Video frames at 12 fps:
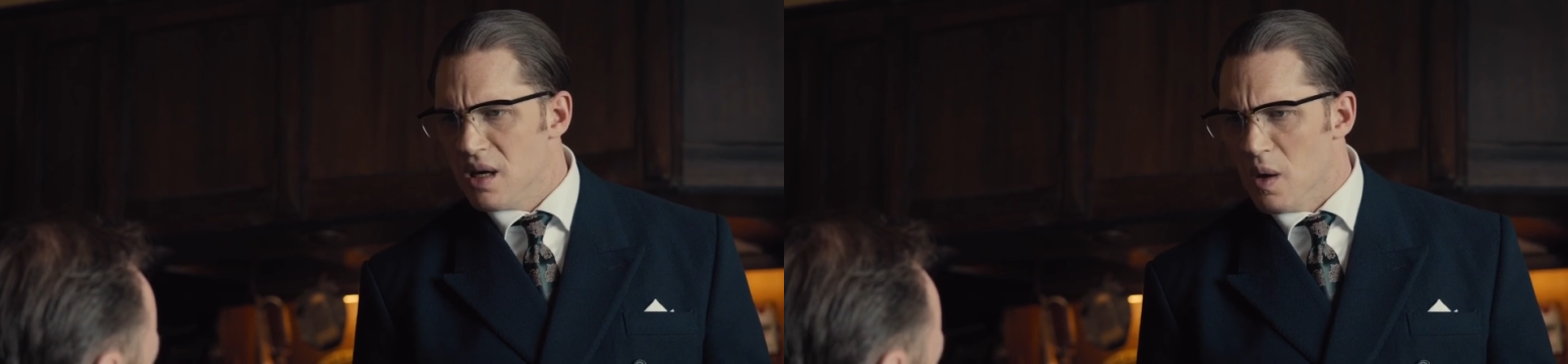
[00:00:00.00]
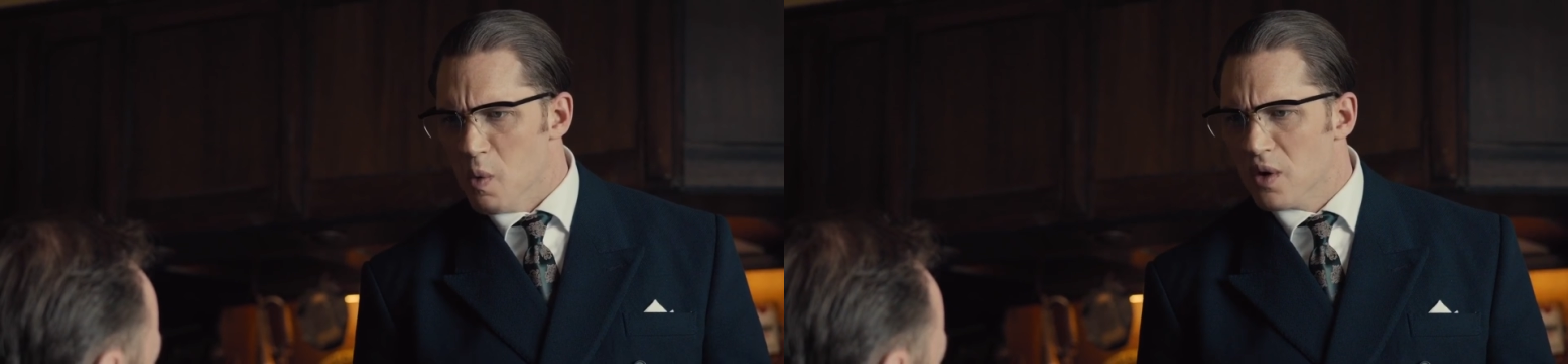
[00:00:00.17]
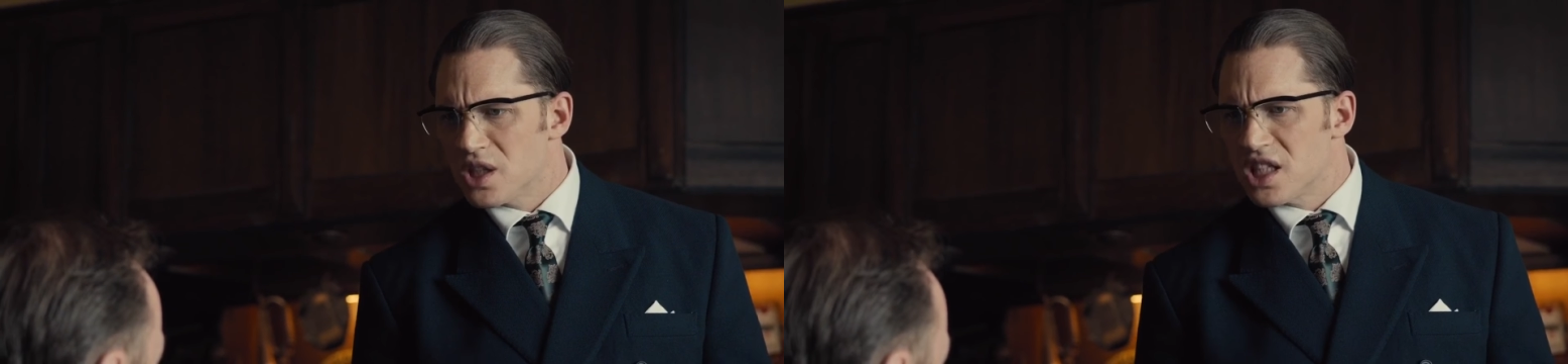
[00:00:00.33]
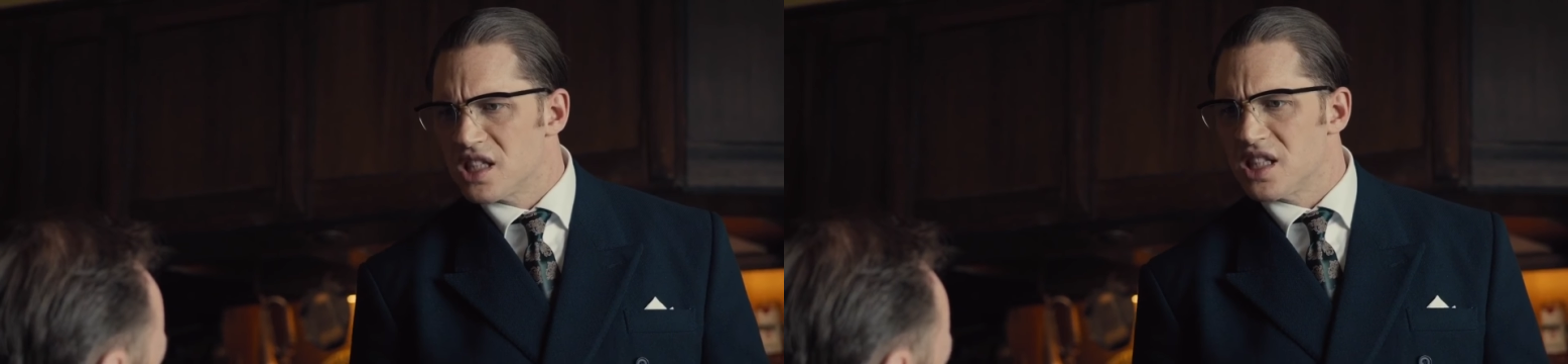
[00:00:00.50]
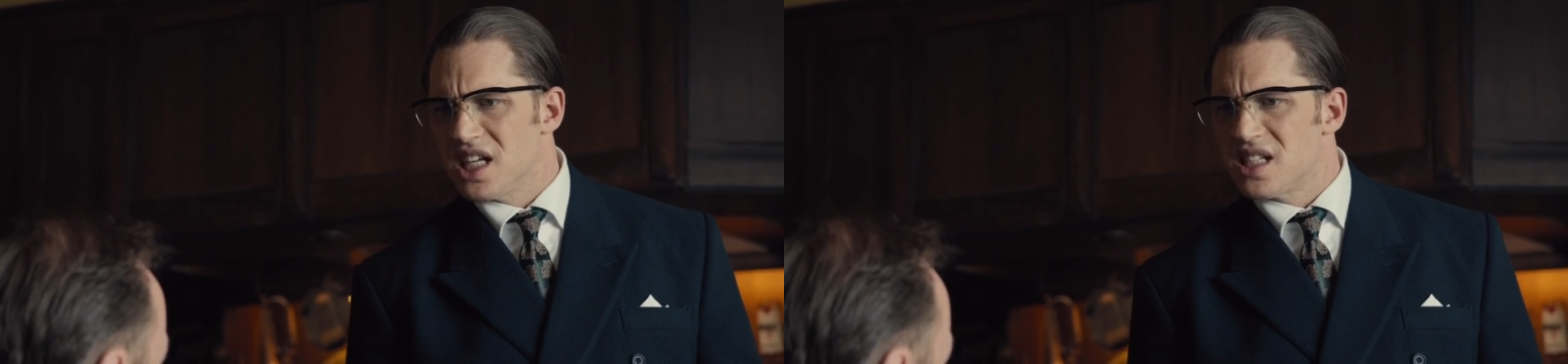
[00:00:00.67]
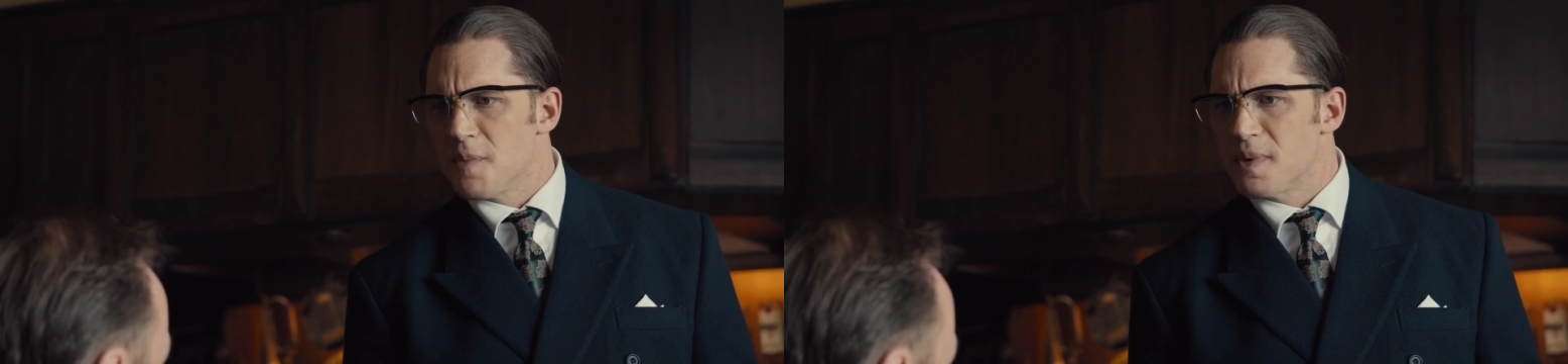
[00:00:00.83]
I want to
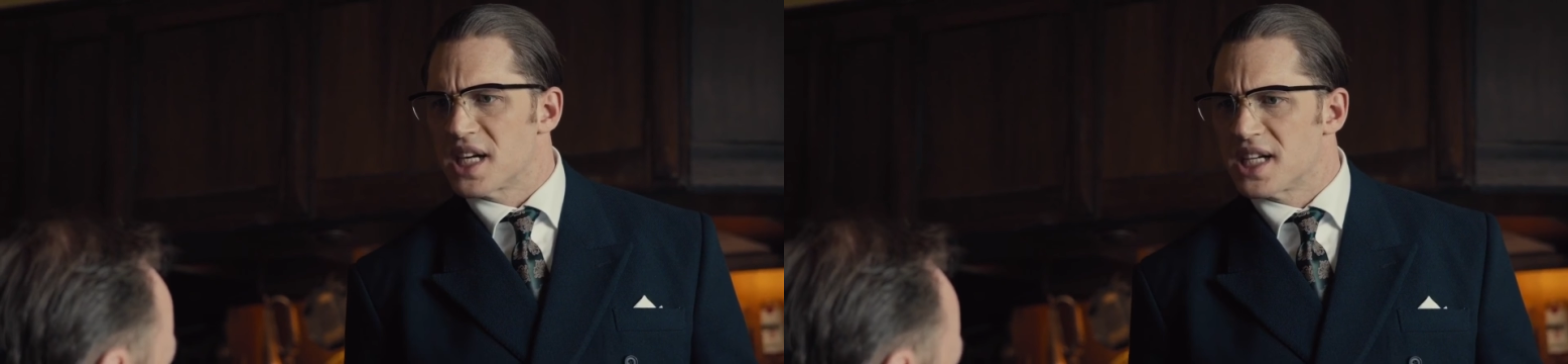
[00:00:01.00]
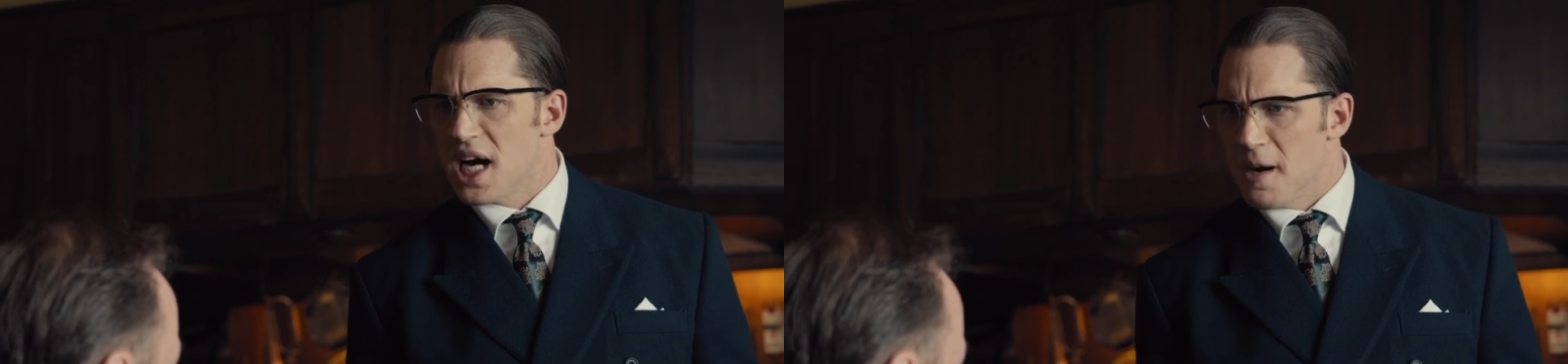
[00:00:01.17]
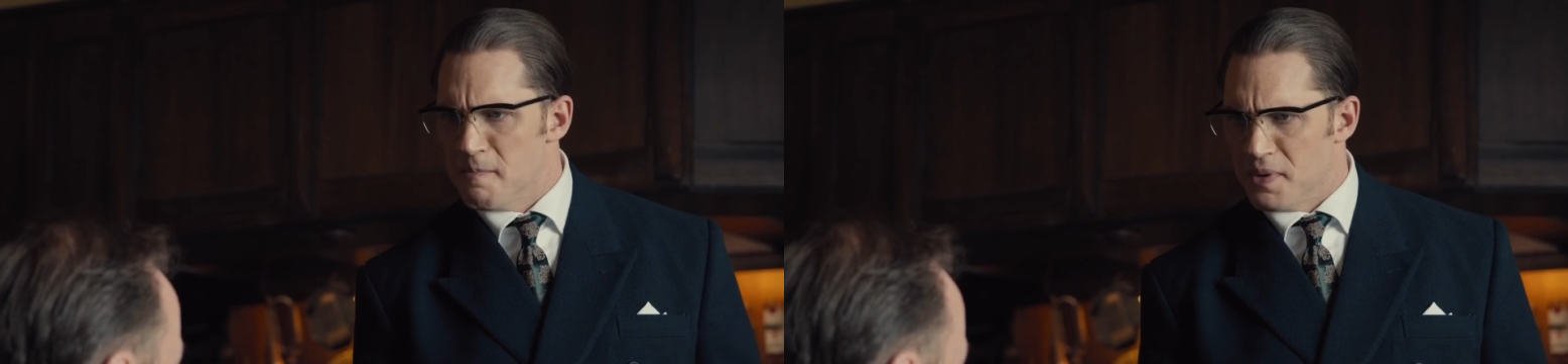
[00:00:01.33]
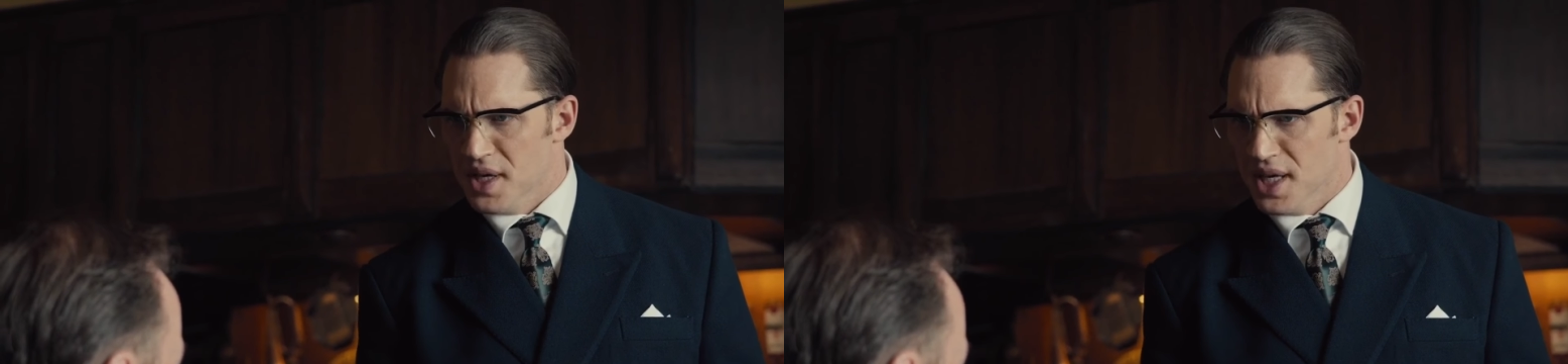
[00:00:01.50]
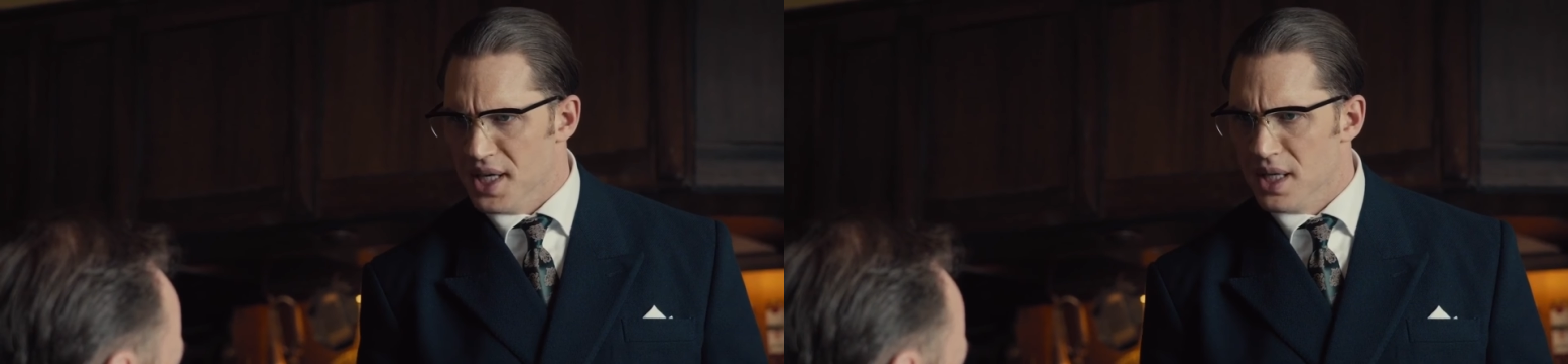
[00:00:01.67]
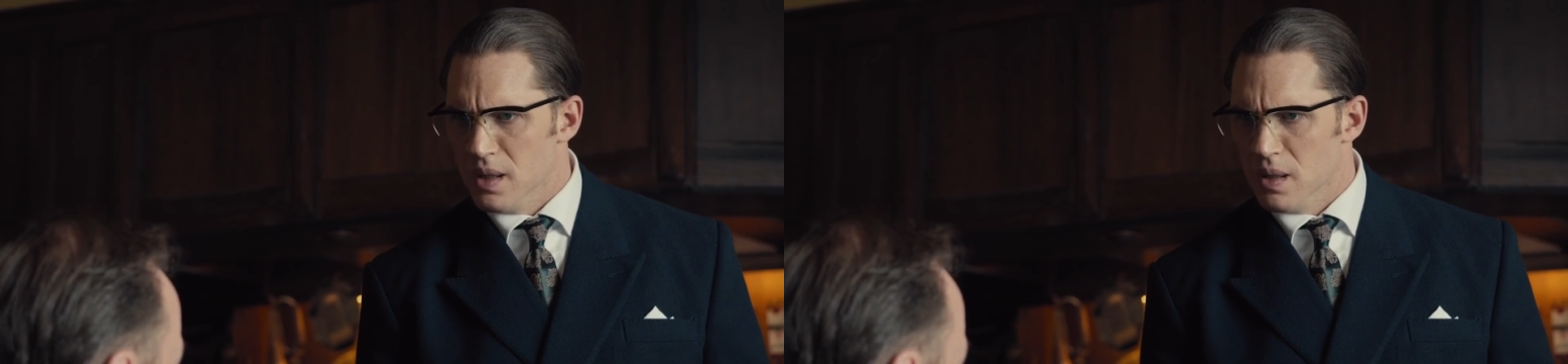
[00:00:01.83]
set up a company.